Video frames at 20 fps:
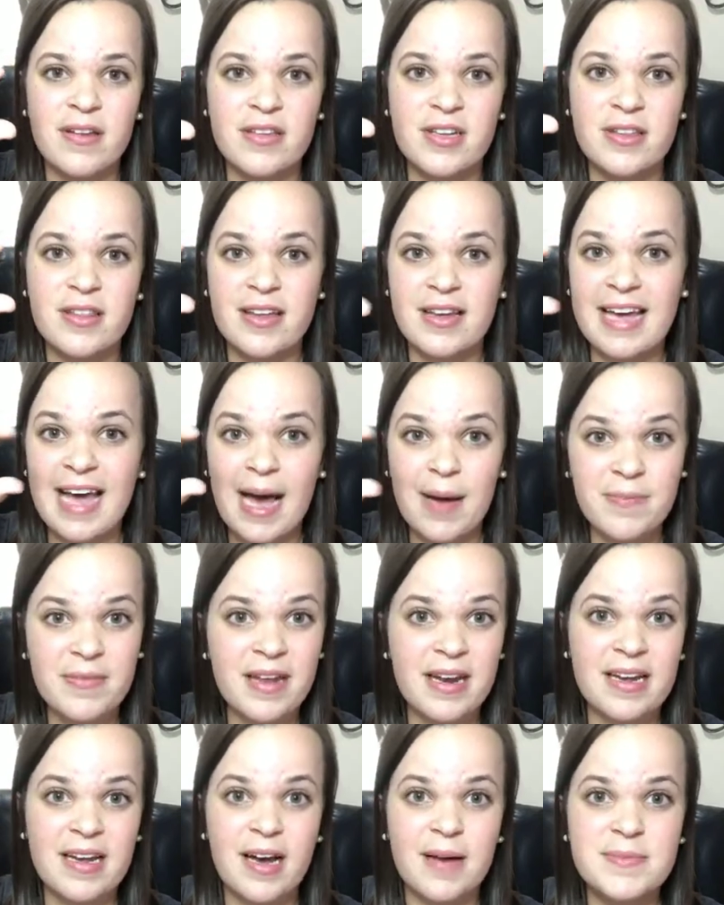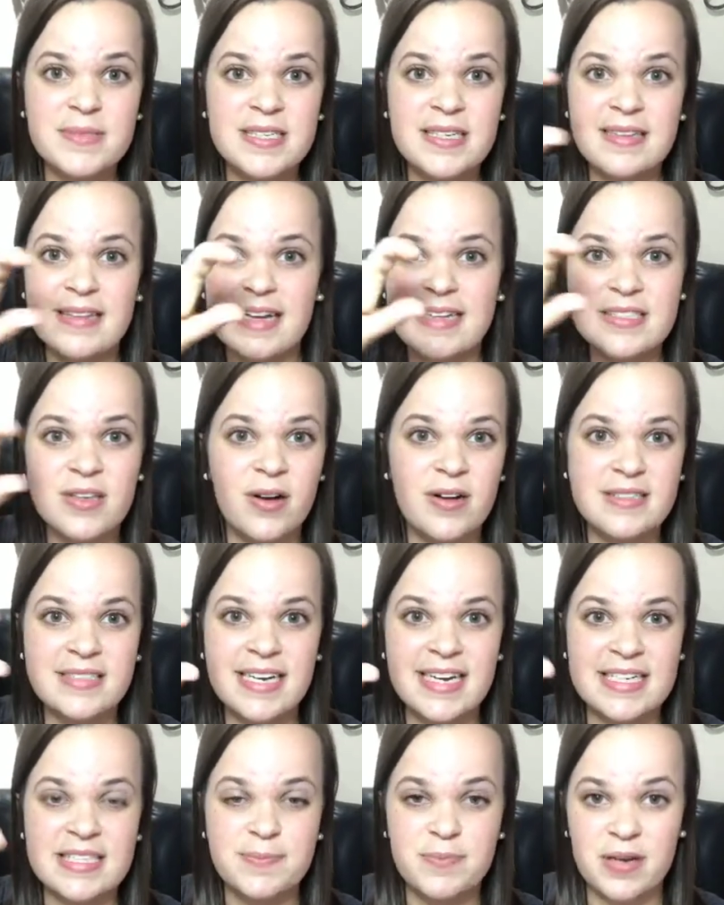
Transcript: The cap that it comes in, that's all it takes.